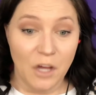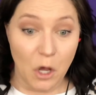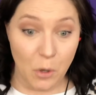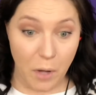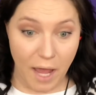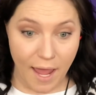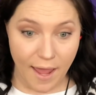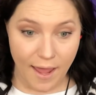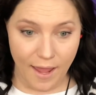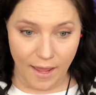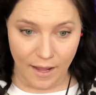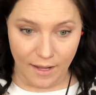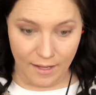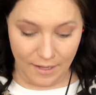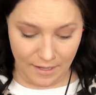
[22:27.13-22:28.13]
Okay,
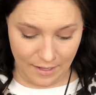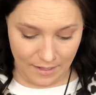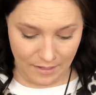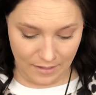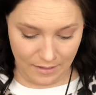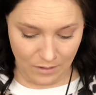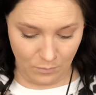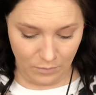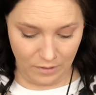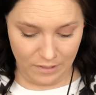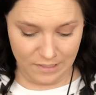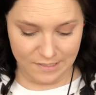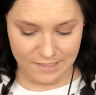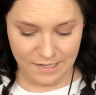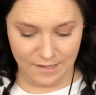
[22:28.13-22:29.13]
we're
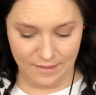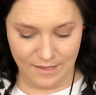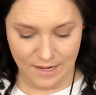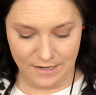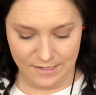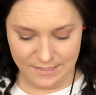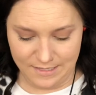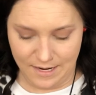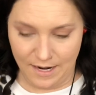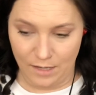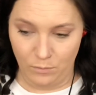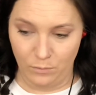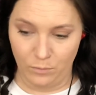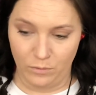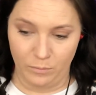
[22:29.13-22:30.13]
gonna set that aside.
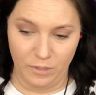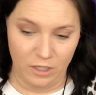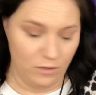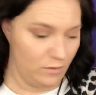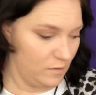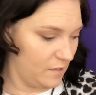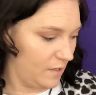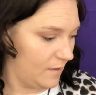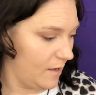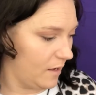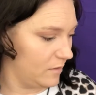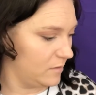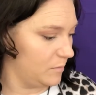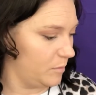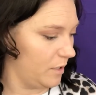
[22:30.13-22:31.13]
We will be using
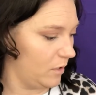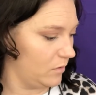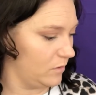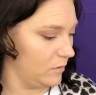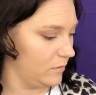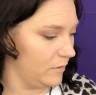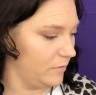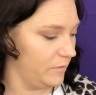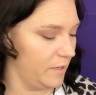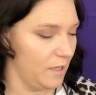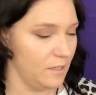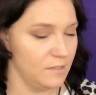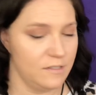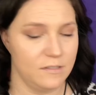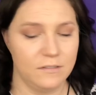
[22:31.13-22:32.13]
that to powder the
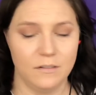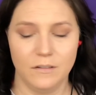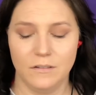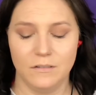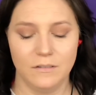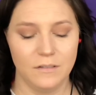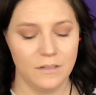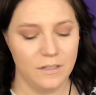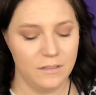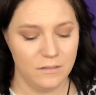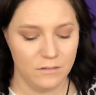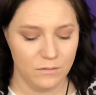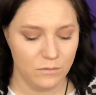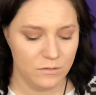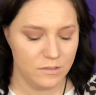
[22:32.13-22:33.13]
face. I
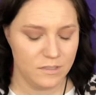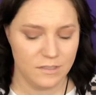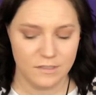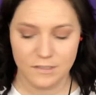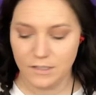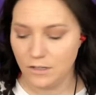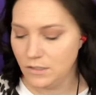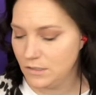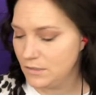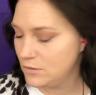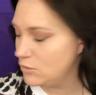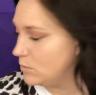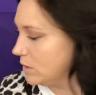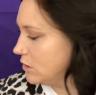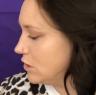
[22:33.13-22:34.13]
know it's a scary
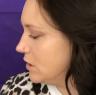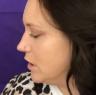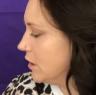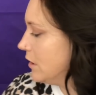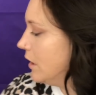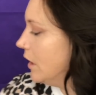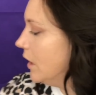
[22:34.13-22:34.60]
situation here,